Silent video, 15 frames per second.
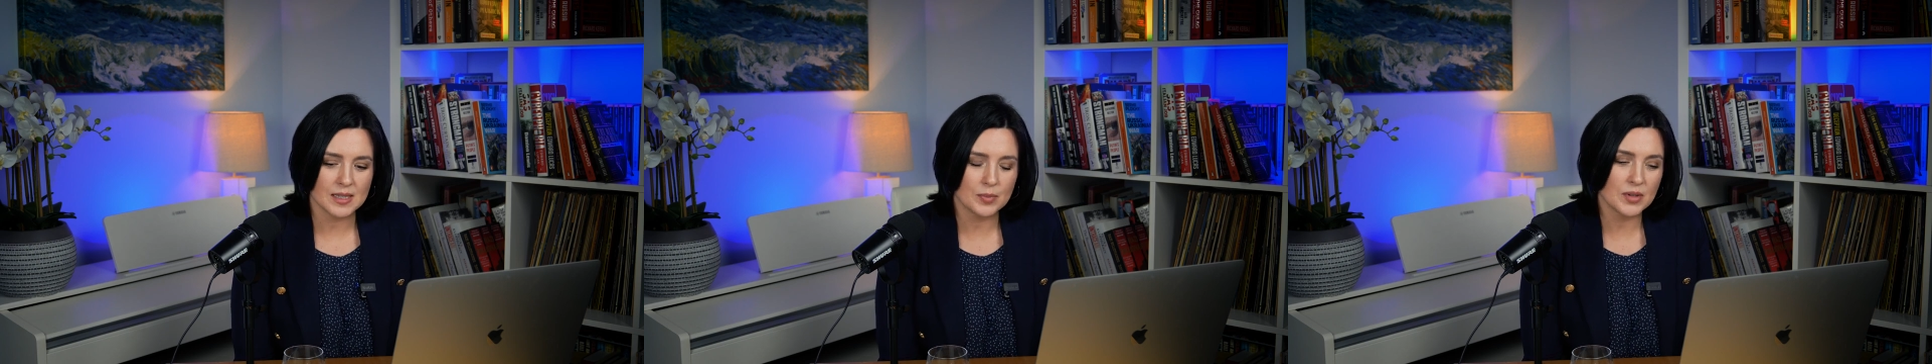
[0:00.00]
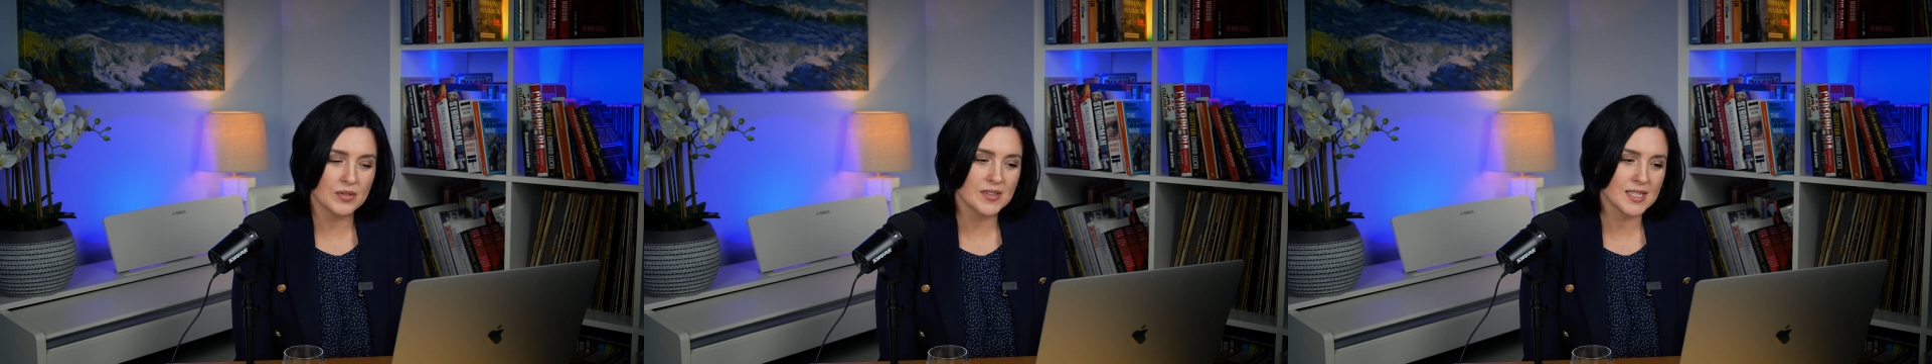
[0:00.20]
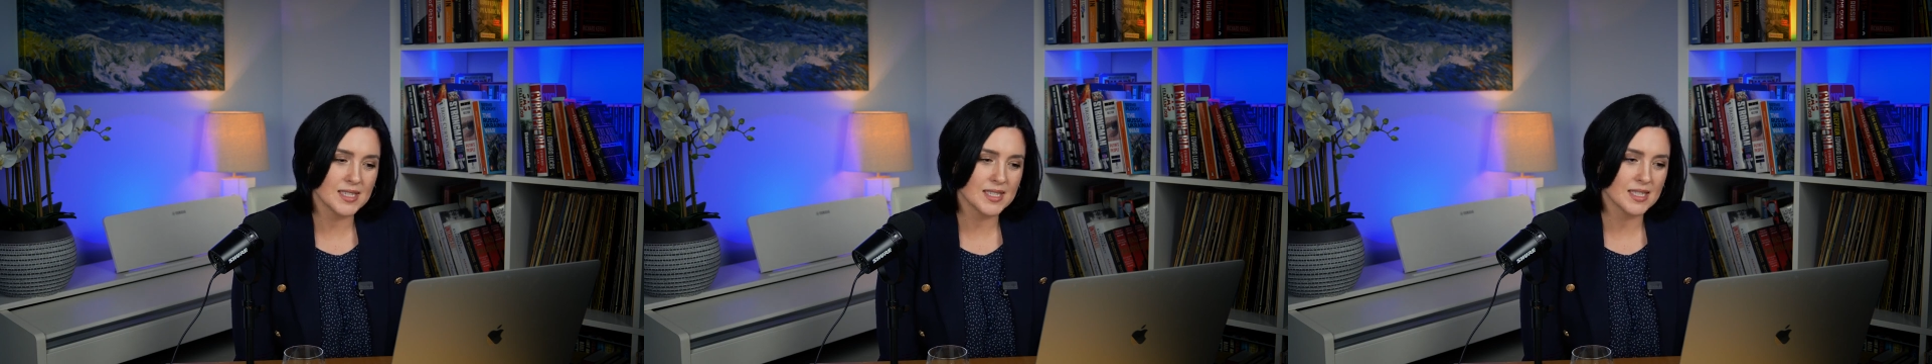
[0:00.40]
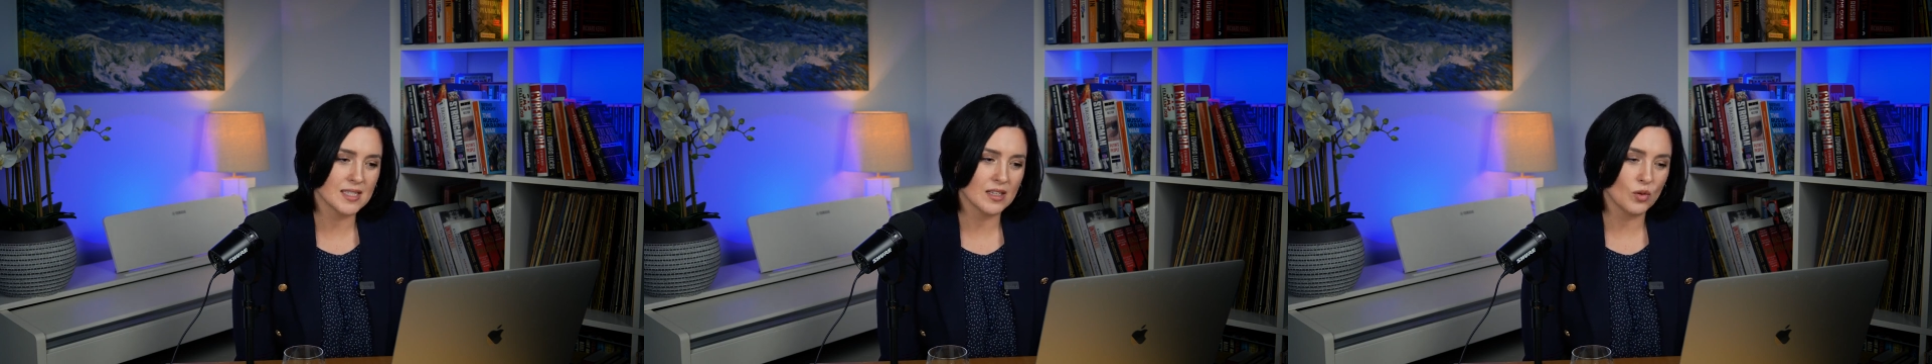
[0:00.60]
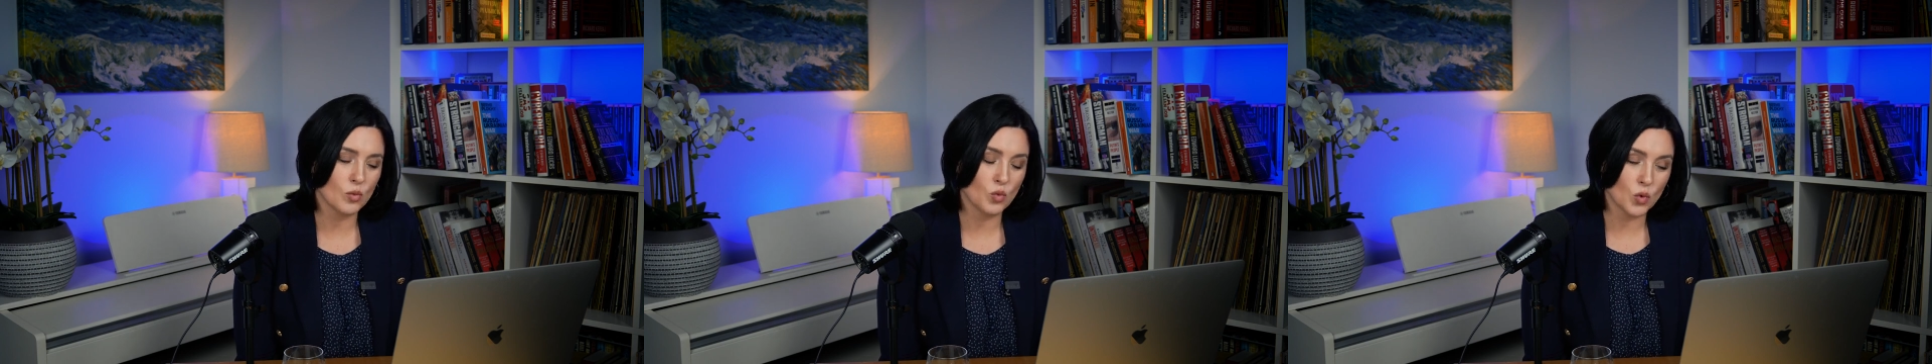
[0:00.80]
the
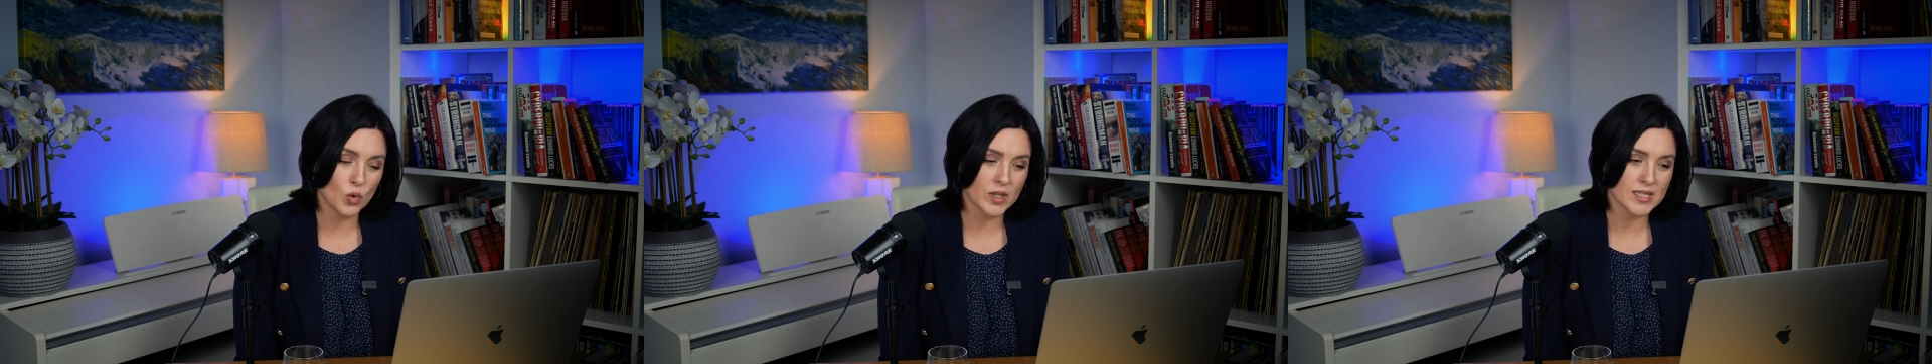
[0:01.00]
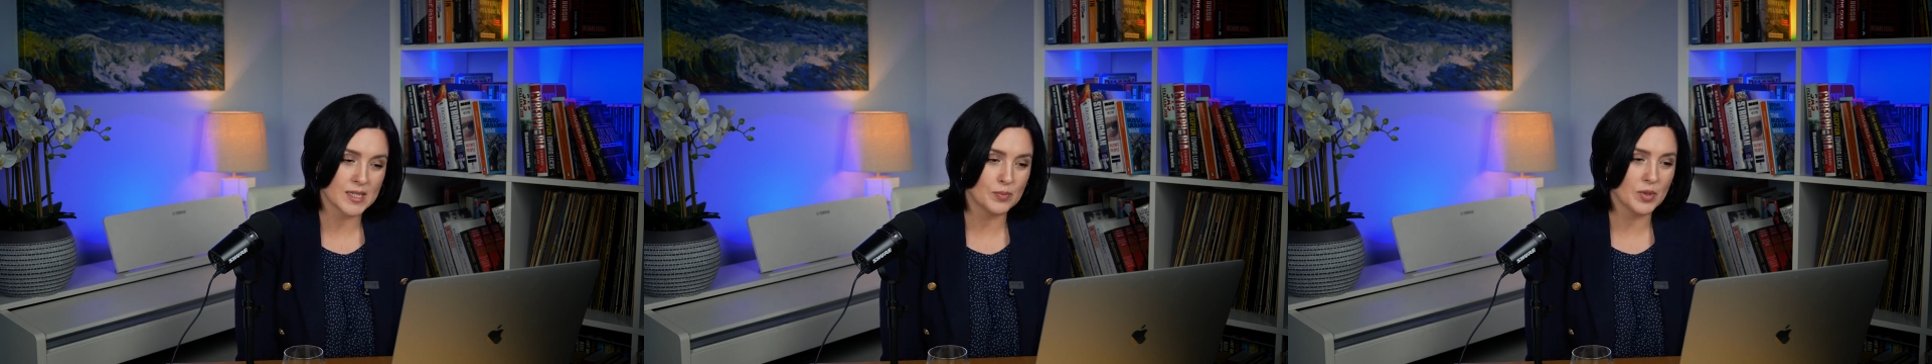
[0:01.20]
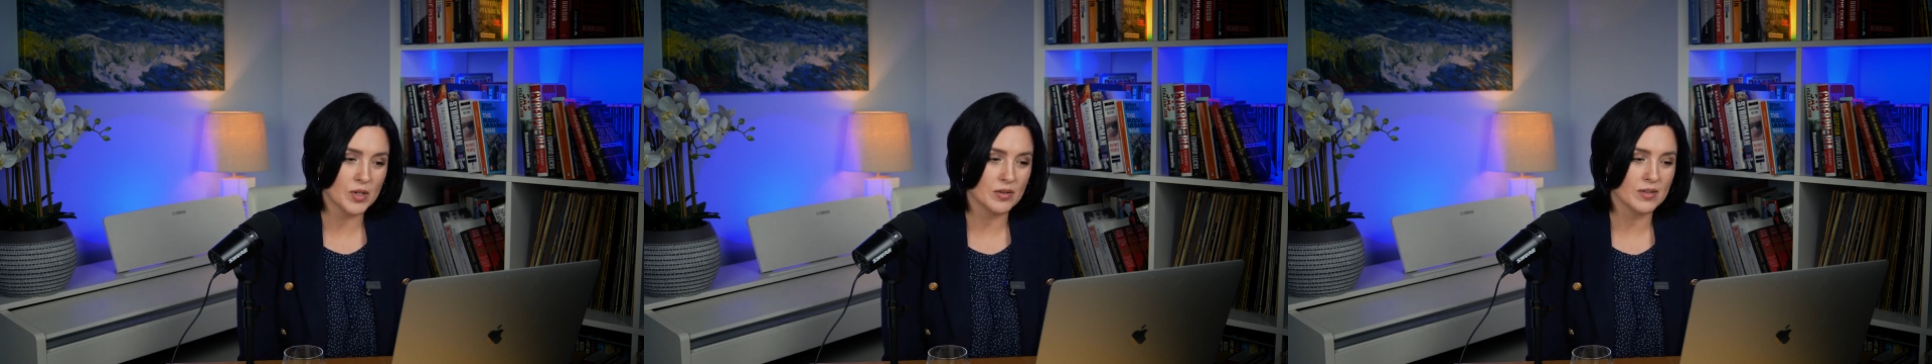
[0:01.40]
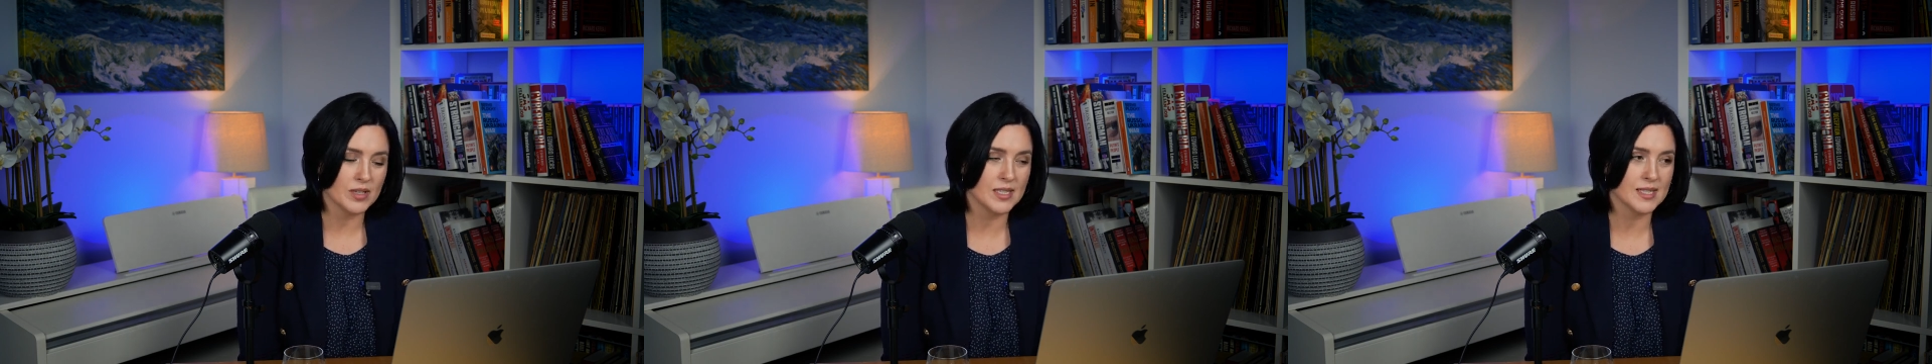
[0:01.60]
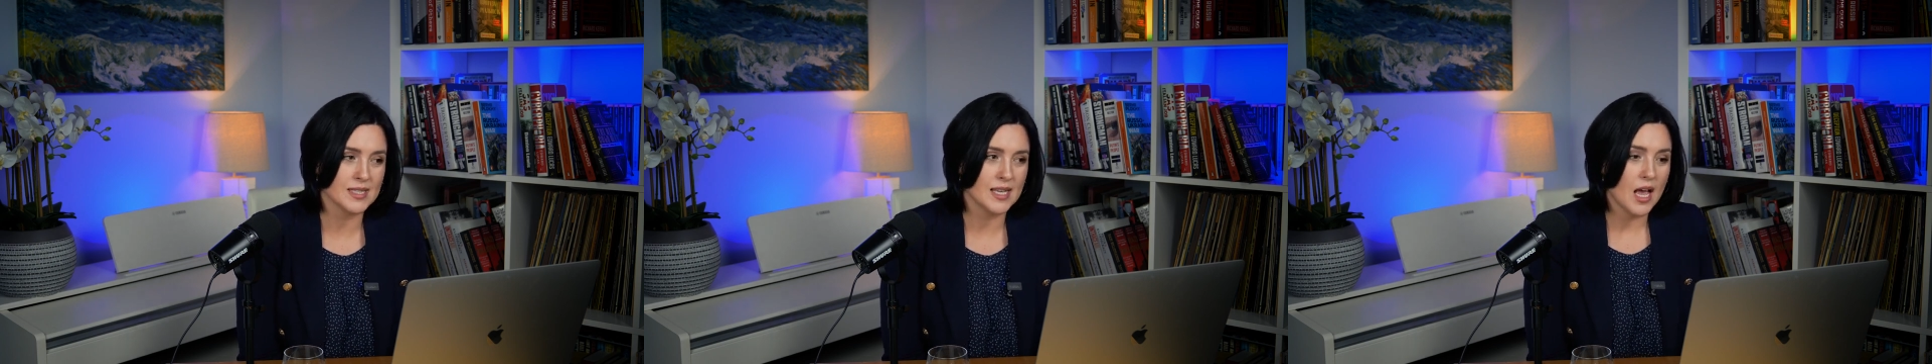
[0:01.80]
previous war
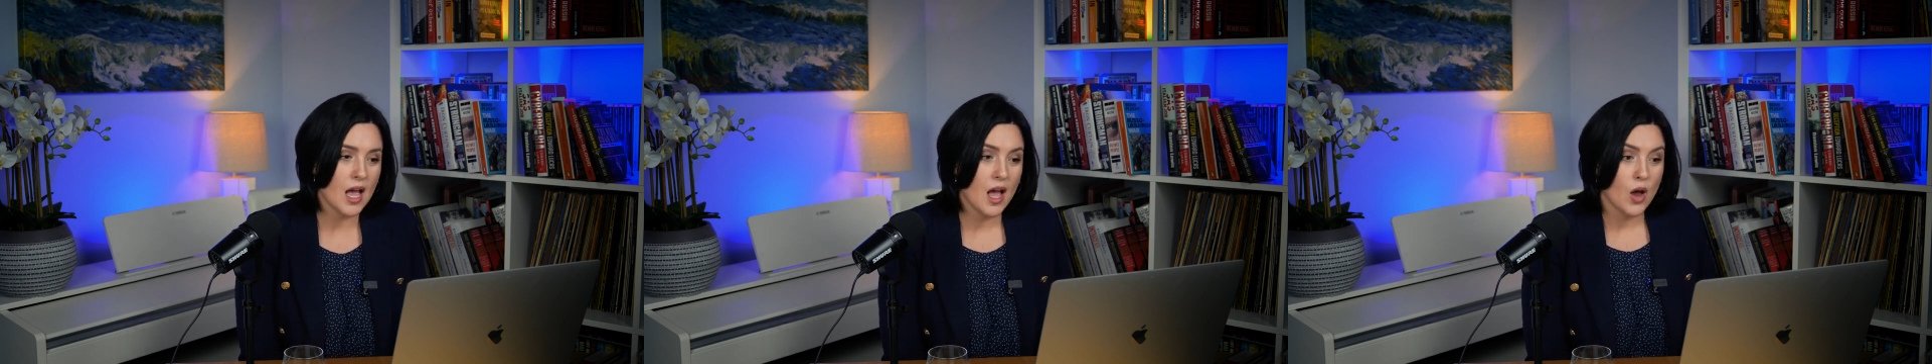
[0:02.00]
experience?